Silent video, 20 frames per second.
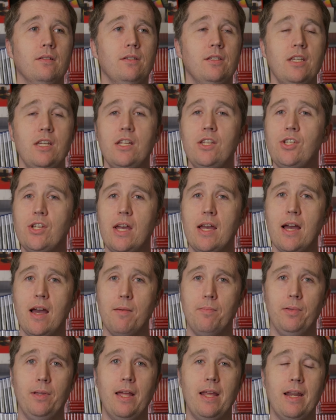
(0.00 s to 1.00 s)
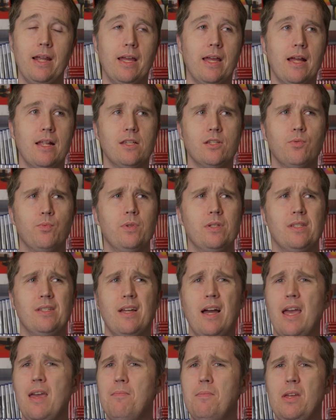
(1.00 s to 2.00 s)
DeeJay I played against was
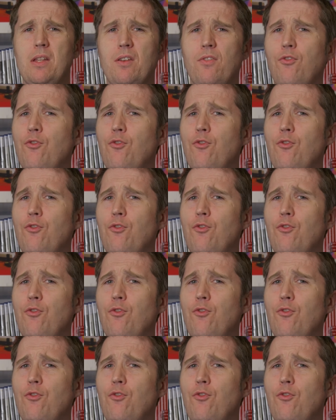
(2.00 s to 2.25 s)
Diamond